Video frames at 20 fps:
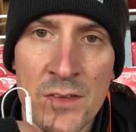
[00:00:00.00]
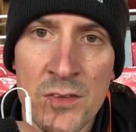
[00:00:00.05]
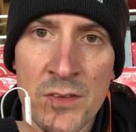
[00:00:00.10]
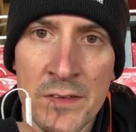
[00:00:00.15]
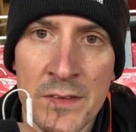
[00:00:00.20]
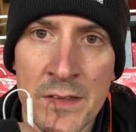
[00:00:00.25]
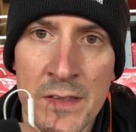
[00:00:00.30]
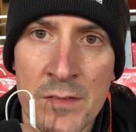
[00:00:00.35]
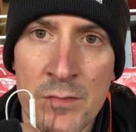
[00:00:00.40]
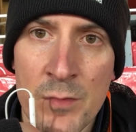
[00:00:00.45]

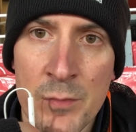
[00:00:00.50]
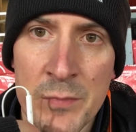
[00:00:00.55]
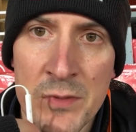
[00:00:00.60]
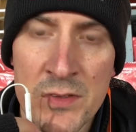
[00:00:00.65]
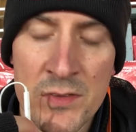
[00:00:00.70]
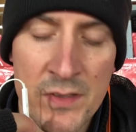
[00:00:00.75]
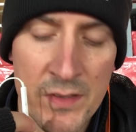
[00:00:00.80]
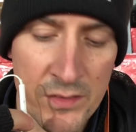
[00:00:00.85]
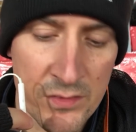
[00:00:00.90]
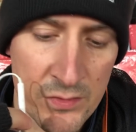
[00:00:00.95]
I'm going to give him a
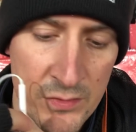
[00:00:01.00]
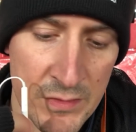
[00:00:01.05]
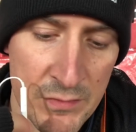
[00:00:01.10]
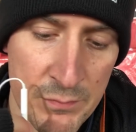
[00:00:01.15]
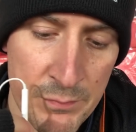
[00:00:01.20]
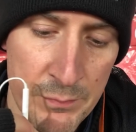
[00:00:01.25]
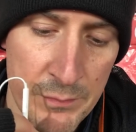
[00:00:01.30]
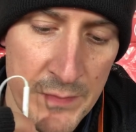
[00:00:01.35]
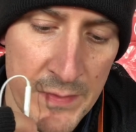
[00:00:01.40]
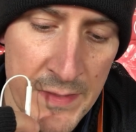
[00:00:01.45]
6. I'll give
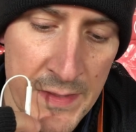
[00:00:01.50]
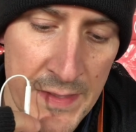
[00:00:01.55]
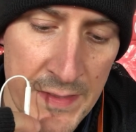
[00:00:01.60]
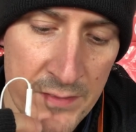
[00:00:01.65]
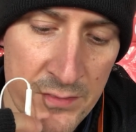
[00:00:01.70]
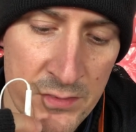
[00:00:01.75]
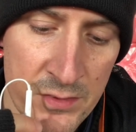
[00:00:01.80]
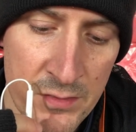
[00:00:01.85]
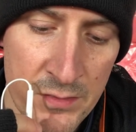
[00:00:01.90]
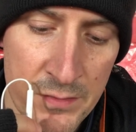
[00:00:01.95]

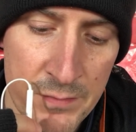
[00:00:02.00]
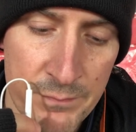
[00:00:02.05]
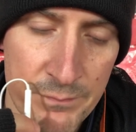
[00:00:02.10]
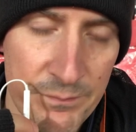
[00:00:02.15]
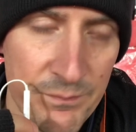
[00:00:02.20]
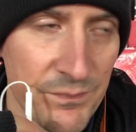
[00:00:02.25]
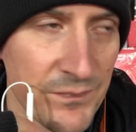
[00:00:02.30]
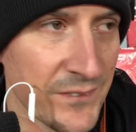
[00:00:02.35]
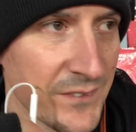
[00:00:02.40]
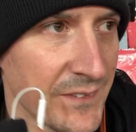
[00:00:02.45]
Hector
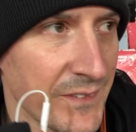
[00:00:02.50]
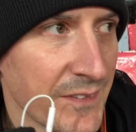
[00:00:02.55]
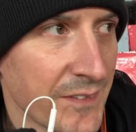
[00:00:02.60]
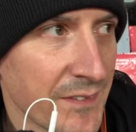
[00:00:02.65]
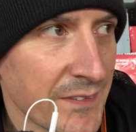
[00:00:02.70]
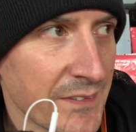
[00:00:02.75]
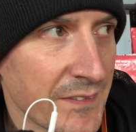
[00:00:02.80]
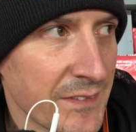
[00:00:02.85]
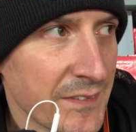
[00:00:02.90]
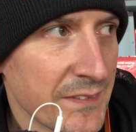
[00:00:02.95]

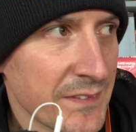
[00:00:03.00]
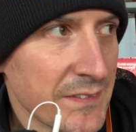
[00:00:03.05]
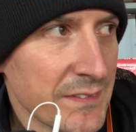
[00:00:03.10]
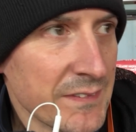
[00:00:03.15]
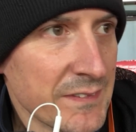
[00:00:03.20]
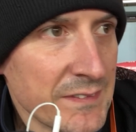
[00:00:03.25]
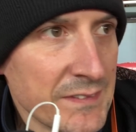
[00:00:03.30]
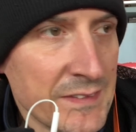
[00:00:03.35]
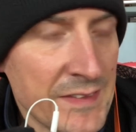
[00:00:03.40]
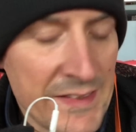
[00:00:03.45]

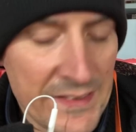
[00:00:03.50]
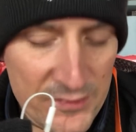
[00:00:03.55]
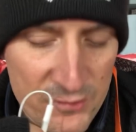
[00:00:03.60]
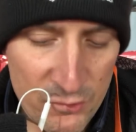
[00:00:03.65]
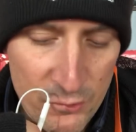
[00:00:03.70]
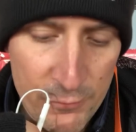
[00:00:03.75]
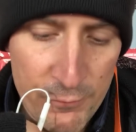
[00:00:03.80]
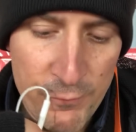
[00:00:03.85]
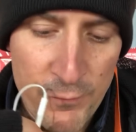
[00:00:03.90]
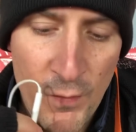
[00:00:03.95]
a
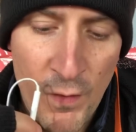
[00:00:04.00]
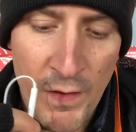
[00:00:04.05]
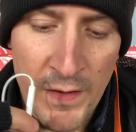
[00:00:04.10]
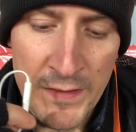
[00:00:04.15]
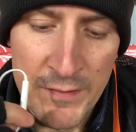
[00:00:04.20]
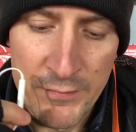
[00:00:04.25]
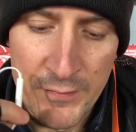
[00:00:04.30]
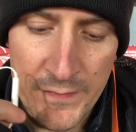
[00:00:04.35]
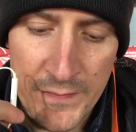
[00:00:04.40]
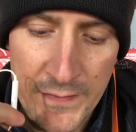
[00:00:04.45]

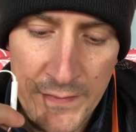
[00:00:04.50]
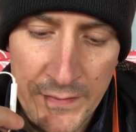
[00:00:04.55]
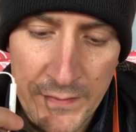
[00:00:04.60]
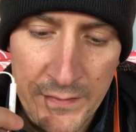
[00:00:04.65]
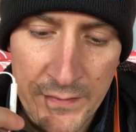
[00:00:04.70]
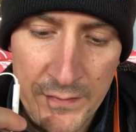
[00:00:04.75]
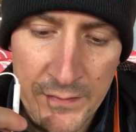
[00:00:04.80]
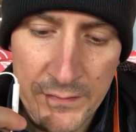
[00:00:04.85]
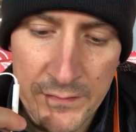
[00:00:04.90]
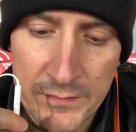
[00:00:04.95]
5, I
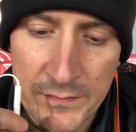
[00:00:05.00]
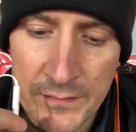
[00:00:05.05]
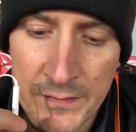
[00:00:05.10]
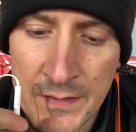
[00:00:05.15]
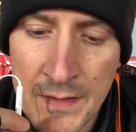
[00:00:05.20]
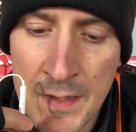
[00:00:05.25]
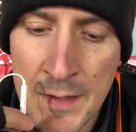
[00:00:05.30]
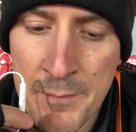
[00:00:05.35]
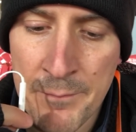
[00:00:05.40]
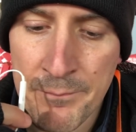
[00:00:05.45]
think.
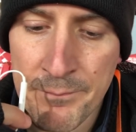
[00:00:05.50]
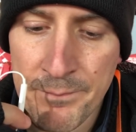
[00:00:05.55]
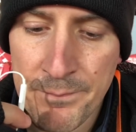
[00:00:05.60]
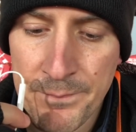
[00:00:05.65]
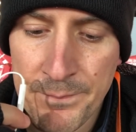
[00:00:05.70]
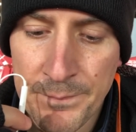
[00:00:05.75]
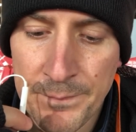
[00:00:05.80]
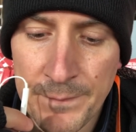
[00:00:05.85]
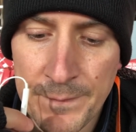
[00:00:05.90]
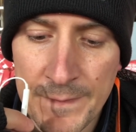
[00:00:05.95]

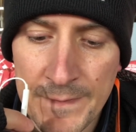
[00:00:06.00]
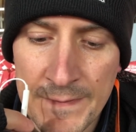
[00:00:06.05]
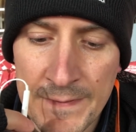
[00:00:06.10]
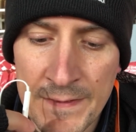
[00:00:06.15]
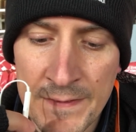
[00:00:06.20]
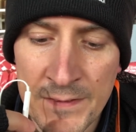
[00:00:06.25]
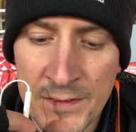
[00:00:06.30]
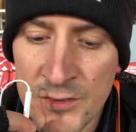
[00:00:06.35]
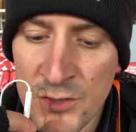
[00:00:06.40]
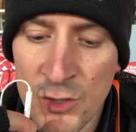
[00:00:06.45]

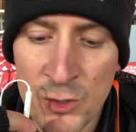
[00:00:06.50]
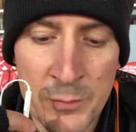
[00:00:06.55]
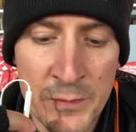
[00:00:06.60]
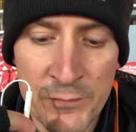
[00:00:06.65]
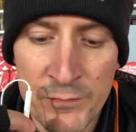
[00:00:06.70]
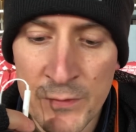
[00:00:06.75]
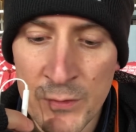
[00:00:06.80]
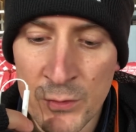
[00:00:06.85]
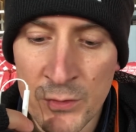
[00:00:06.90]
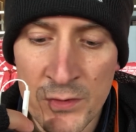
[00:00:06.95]
The two
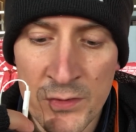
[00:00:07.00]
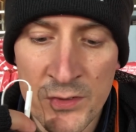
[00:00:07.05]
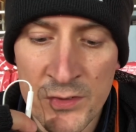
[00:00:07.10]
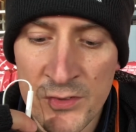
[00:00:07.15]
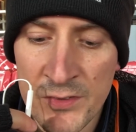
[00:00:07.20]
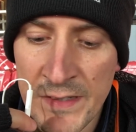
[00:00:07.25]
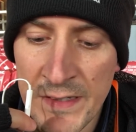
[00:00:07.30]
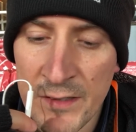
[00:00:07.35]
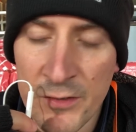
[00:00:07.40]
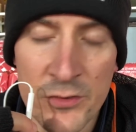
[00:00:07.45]
midfielders,
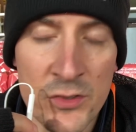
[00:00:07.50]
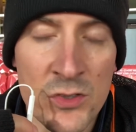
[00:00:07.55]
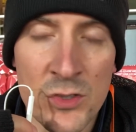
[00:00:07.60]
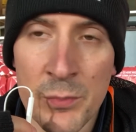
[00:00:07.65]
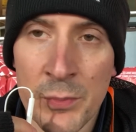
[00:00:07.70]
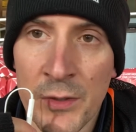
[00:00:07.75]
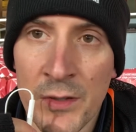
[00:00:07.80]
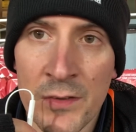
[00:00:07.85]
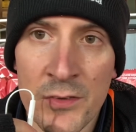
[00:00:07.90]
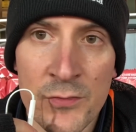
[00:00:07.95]
Xhaka and
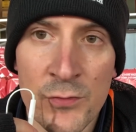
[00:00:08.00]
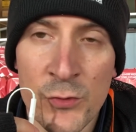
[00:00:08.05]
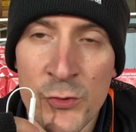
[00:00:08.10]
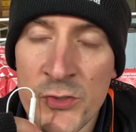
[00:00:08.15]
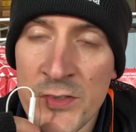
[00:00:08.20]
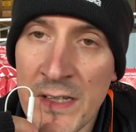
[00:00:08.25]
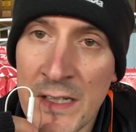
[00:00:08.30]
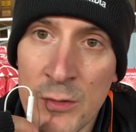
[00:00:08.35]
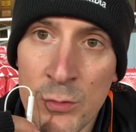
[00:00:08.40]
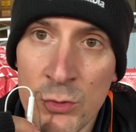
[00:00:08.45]
Ceballos, I thought
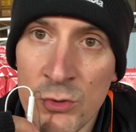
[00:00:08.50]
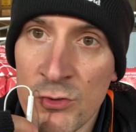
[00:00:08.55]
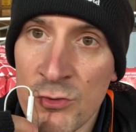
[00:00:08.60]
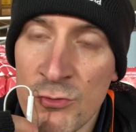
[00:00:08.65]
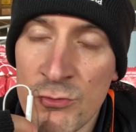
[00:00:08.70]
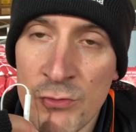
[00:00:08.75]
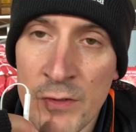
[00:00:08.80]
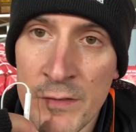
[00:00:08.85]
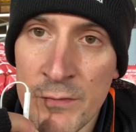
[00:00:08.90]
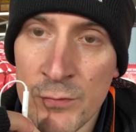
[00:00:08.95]
Xhaka was
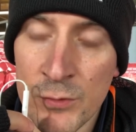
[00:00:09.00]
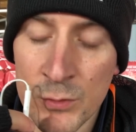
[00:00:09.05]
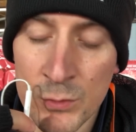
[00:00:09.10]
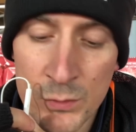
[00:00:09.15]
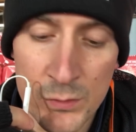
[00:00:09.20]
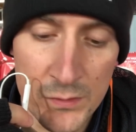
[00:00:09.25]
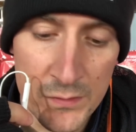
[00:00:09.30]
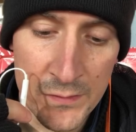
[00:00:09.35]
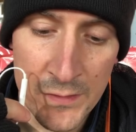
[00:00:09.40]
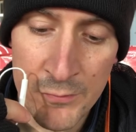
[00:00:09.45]

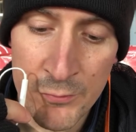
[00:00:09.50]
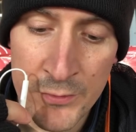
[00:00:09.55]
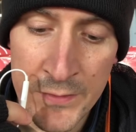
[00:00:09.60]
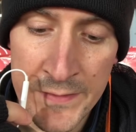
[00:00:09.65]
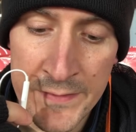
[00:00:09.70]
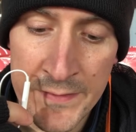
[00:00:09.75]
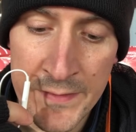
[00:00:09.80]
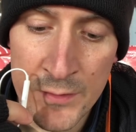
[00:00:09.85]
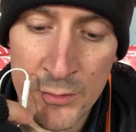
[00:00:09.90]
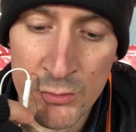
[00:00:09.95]
dreadful. I
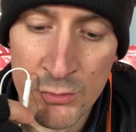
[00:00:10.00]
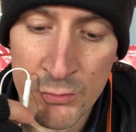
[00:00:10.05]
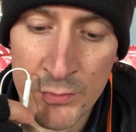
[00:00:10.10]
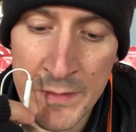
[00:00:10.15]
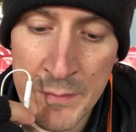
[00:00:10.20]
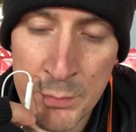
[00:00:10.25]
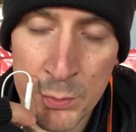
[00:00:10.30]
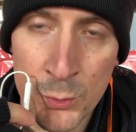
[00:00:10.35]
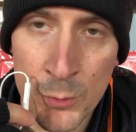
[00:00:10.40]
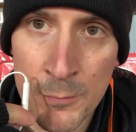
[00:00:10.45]
really did. It was a
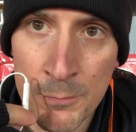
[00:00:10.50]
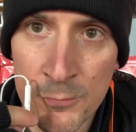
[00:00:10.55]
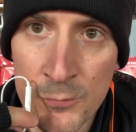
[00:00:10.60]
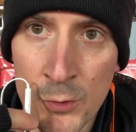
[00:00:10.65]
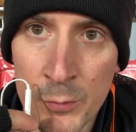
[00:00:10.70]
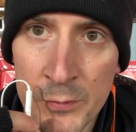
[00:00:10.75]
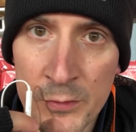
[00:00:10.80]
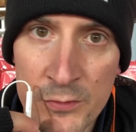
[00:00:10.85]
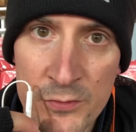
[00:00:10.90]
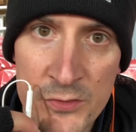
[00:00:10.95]
really poor
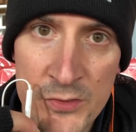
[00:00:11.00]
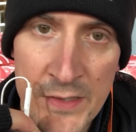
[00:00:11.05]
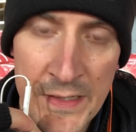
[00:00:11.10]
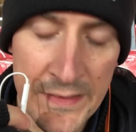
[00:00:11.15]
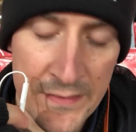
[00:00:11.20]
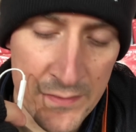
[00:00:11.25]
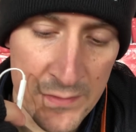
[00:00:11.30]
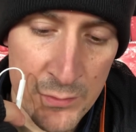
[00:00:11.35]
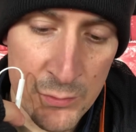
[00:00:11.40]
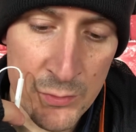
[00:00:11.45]
performance from
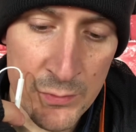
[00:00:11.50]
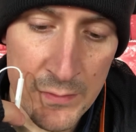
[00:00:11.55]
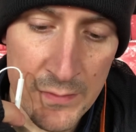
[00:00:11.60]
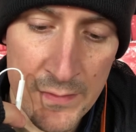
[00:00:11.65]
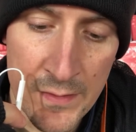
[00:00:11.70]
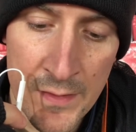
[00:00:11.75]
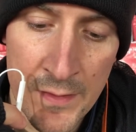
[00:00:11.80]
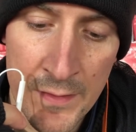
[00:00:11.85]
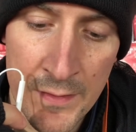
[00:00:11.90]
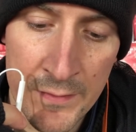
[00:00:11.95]
Xhaka.